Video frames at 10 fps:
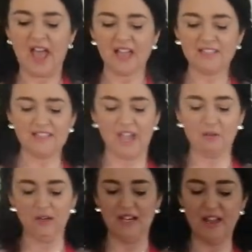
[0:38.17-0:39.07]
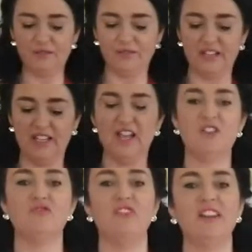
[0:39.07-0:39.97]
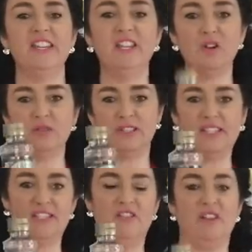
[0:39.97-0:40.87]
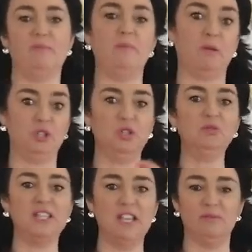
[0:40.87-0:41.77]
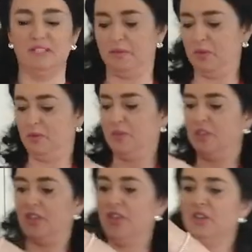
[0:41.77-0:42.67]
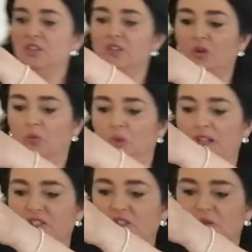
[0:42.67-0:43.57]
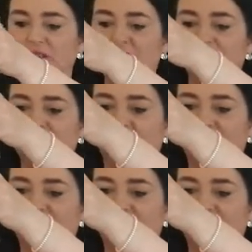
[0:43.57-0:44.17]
and our lovely runny golden syrup, about 2 tablespoons. So one squeeze